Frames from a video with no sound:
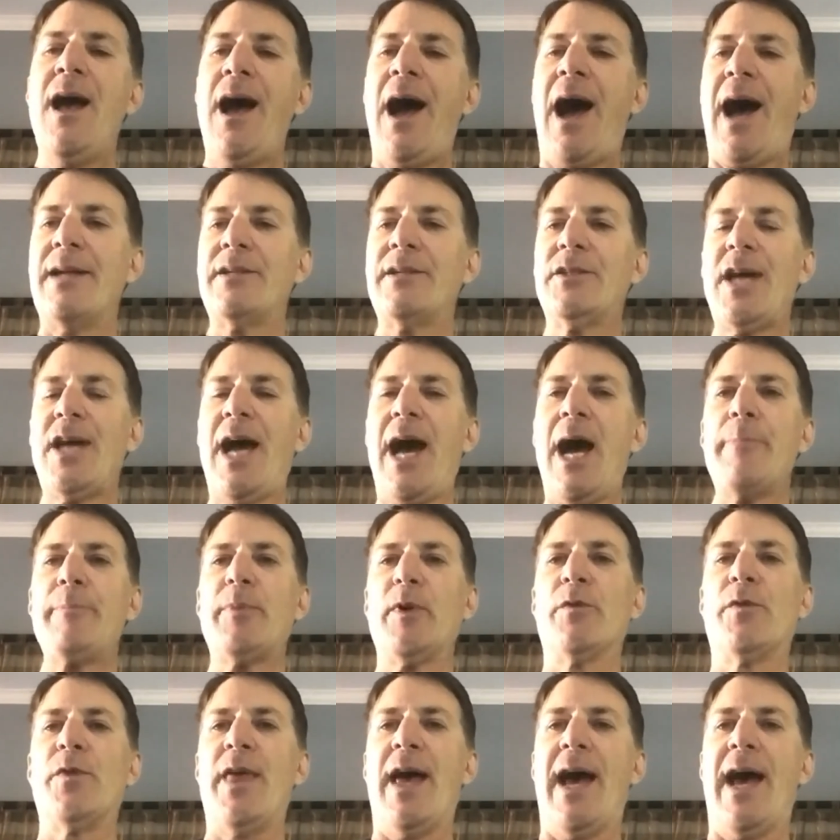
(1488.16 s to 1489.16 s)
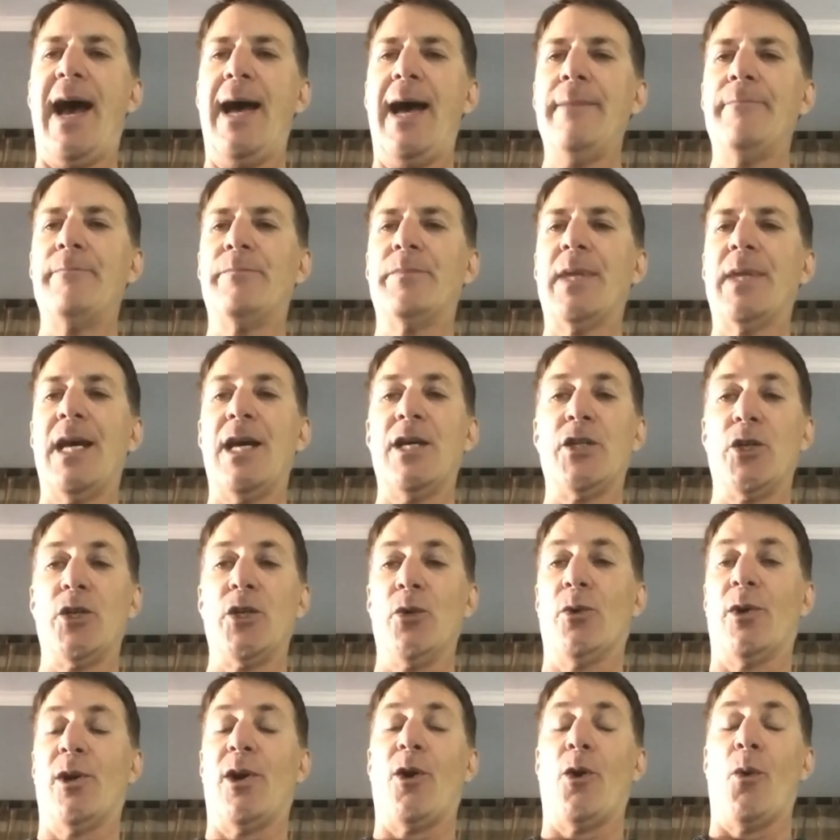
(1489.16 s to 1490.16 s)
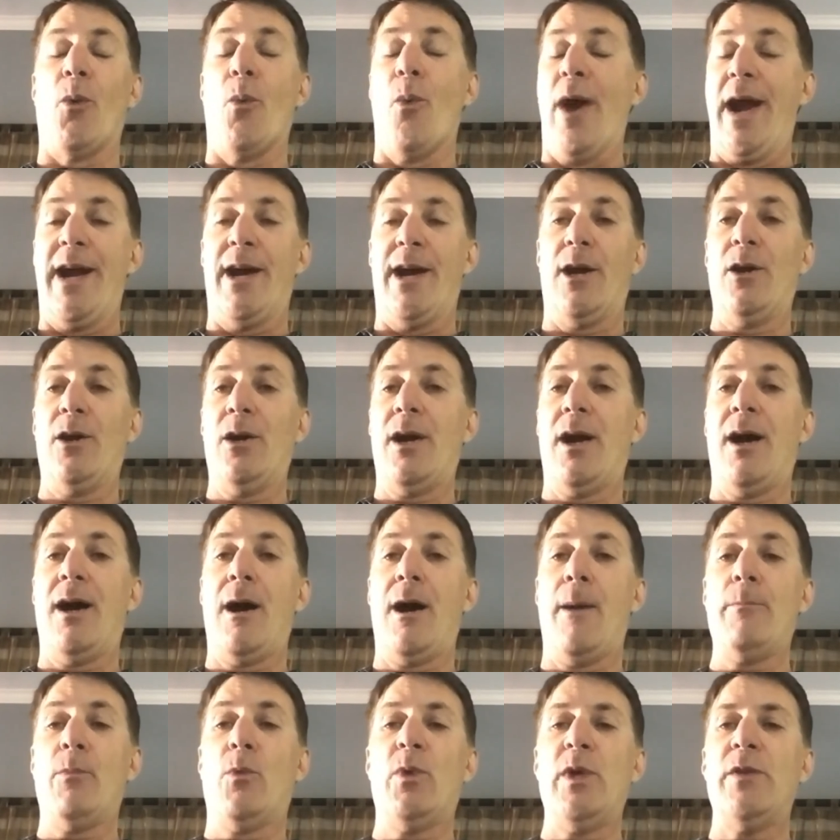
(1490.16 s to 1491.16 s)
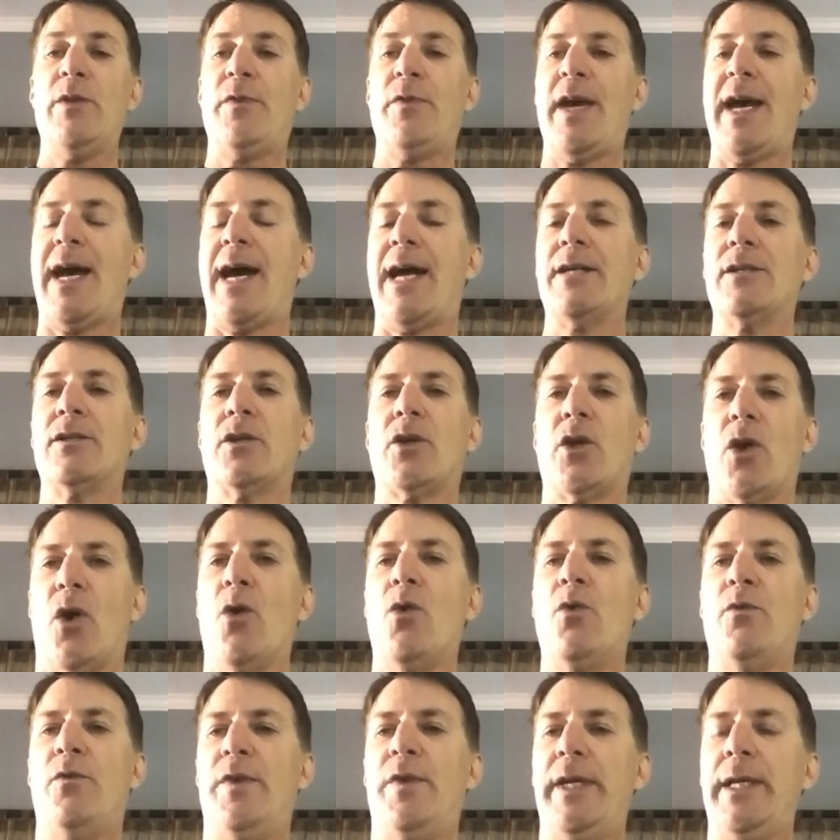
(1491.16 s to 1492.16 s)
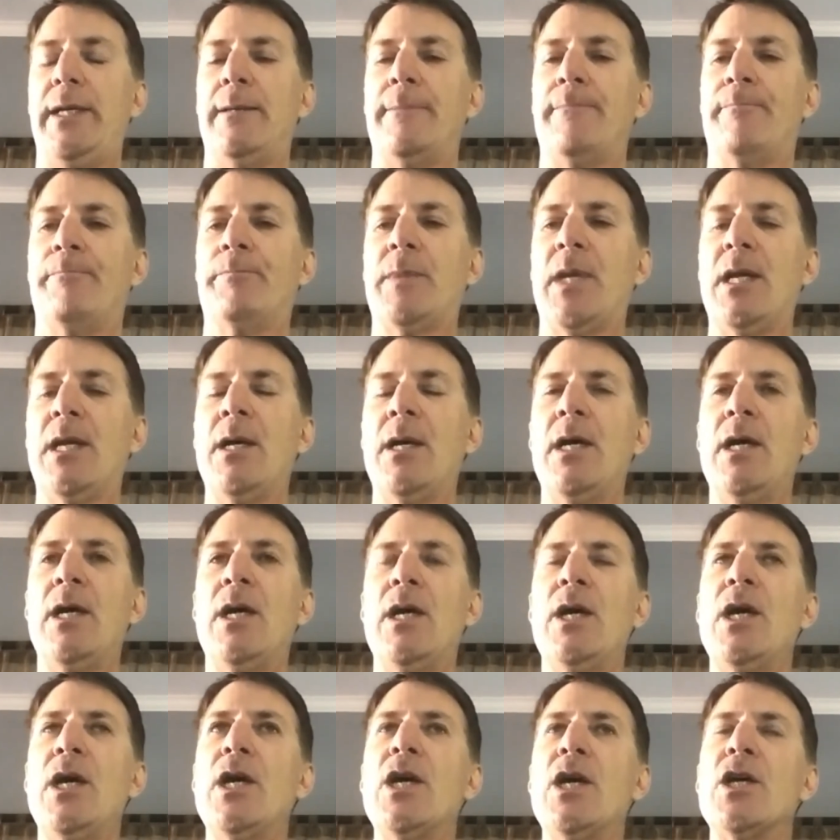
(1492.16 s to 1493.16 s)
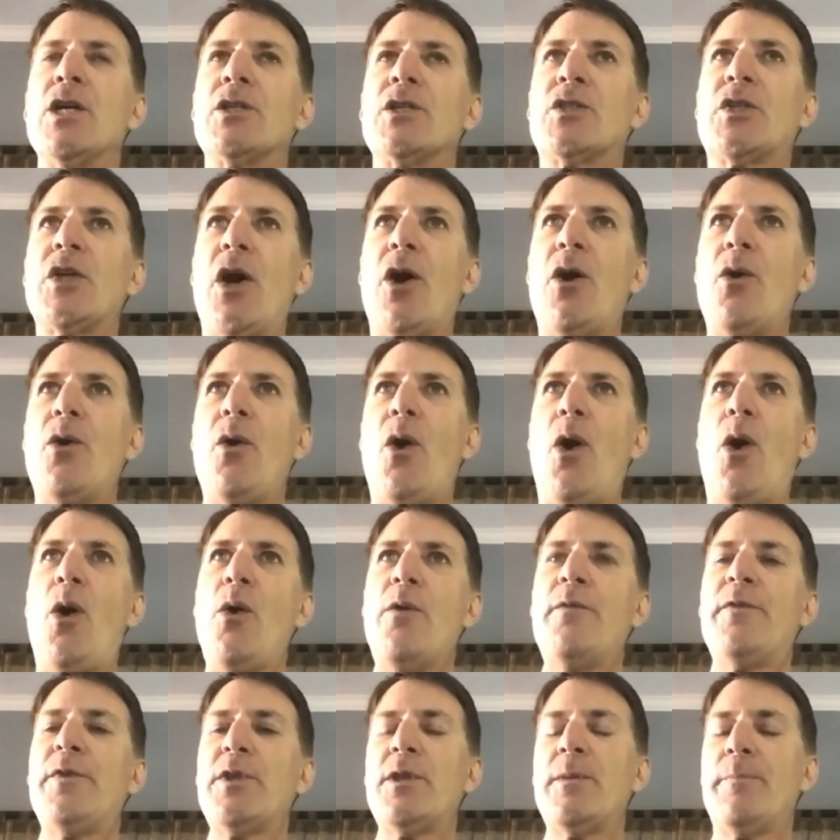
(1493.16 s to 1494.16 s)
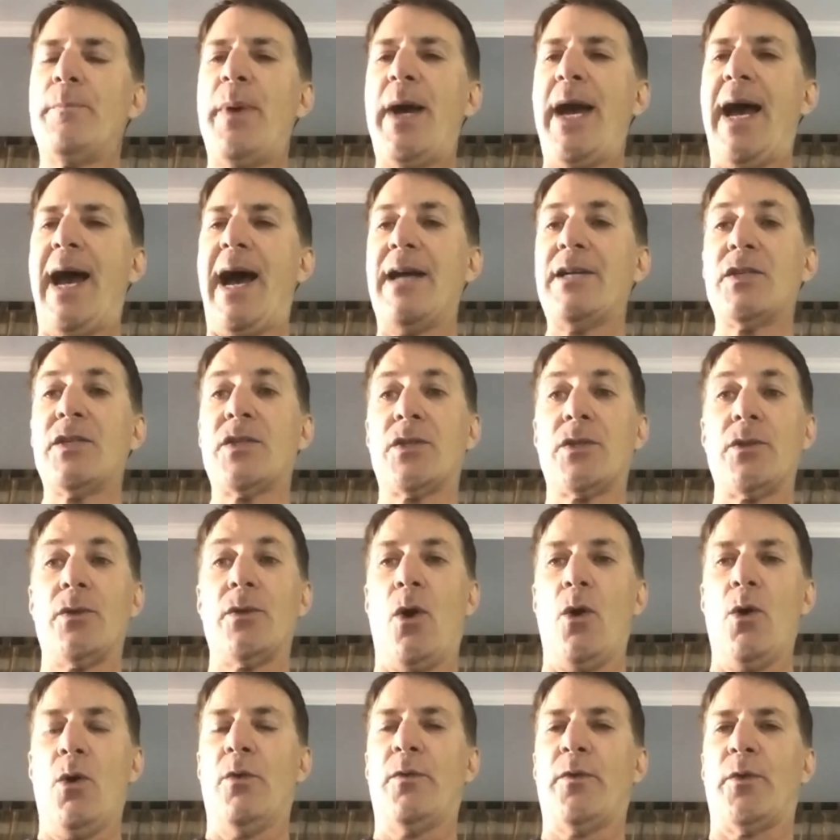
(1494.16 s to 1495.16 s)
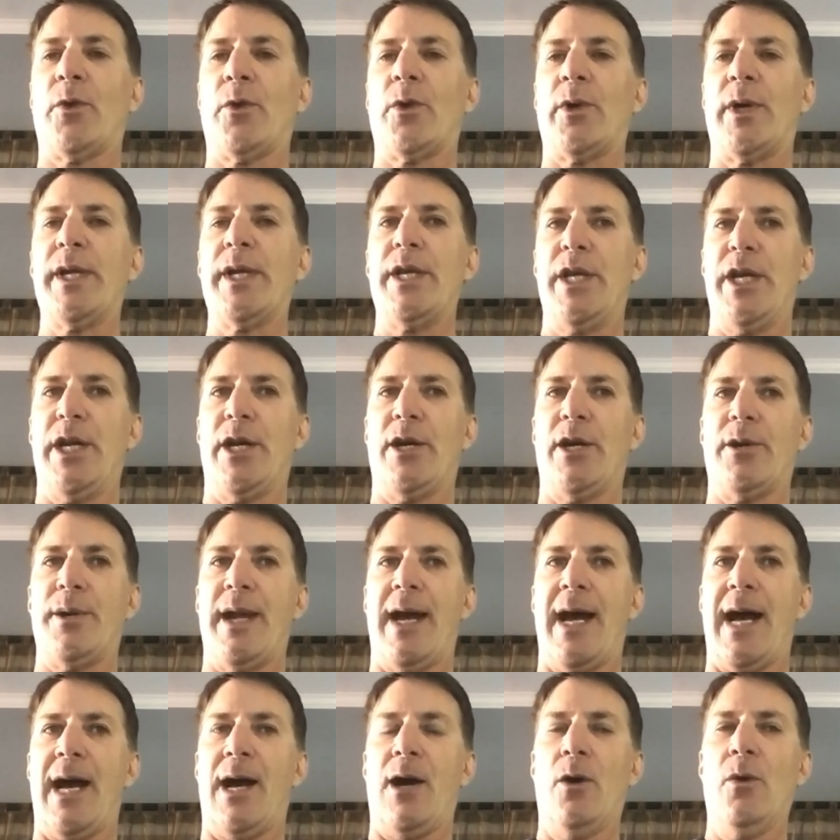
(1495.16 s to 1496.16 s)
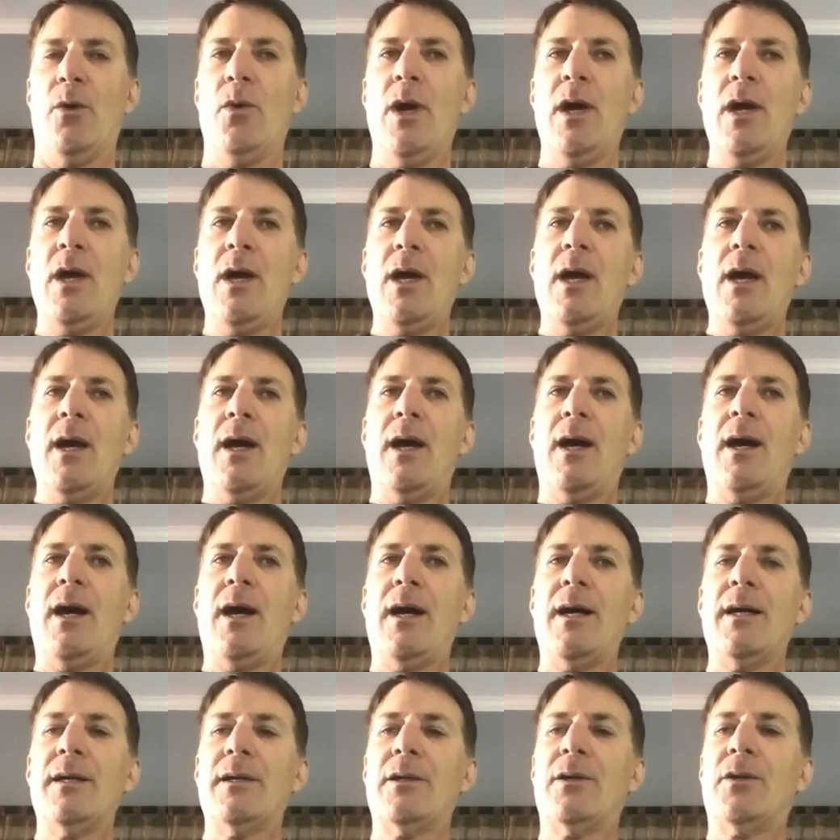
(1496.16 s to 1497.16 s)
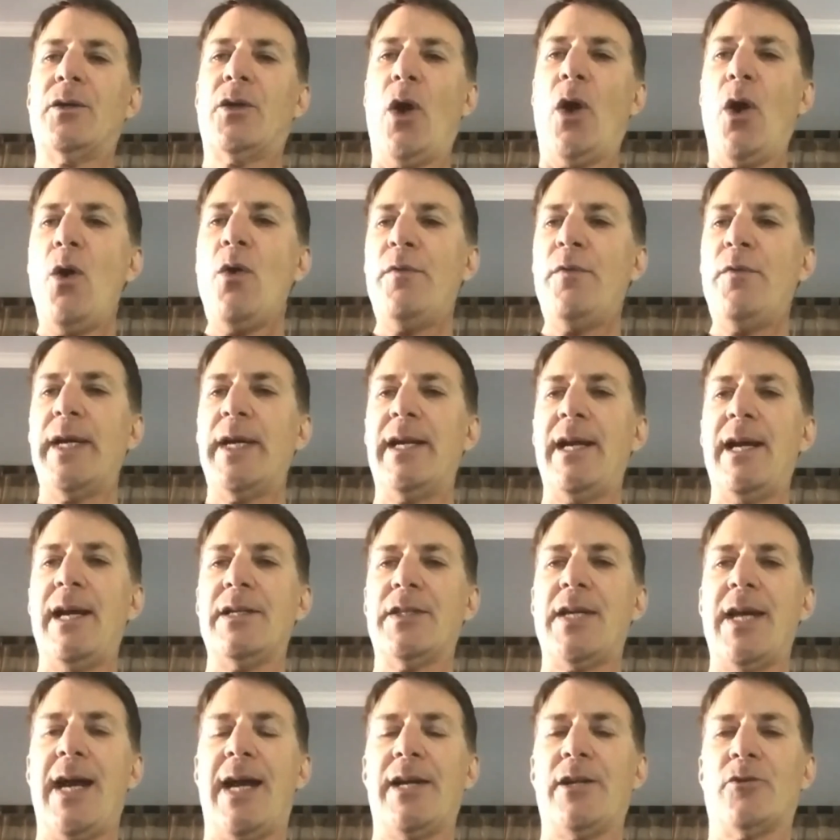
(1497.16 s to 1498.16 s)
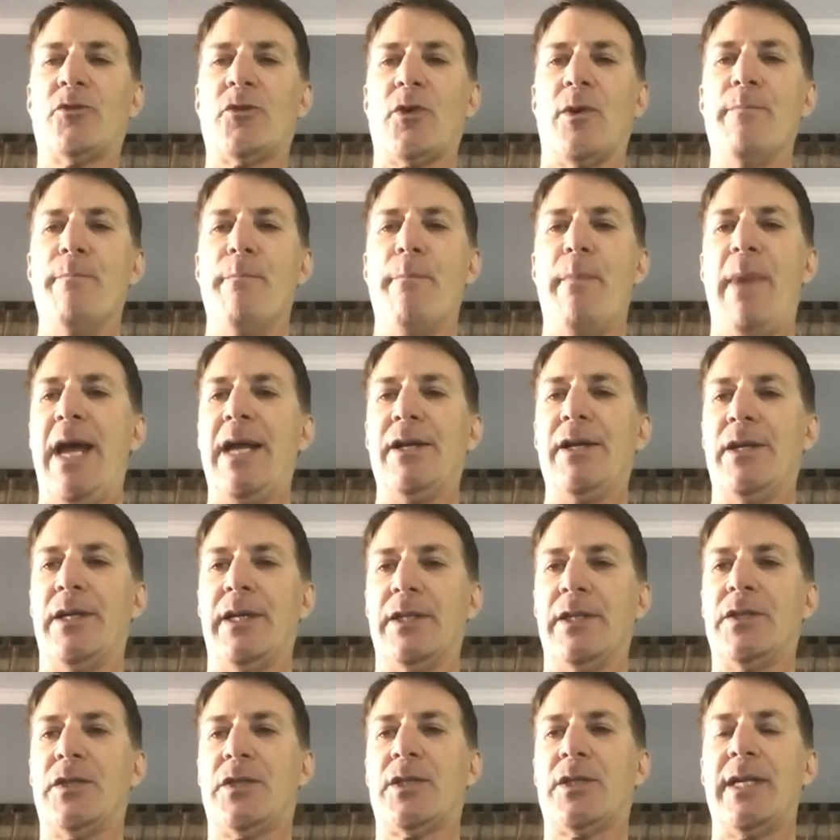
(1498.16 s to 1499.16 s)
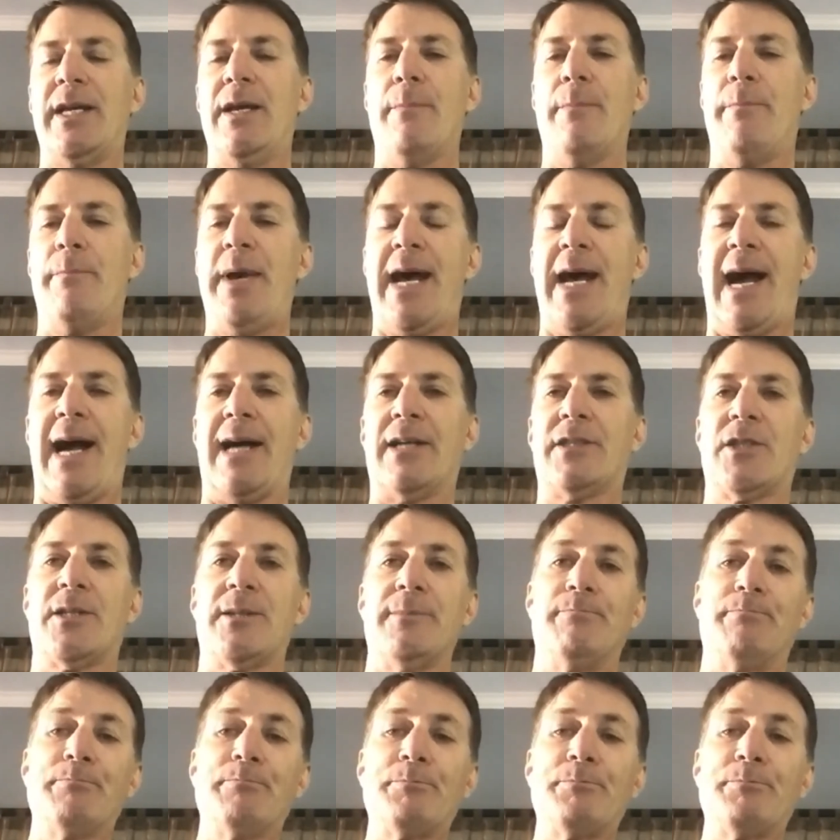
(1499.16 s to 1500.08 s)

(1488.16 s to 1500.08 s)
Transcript: On top of that, as you are aware, we've had COVID. So over the past over a year now, COVID has had a tremendous impact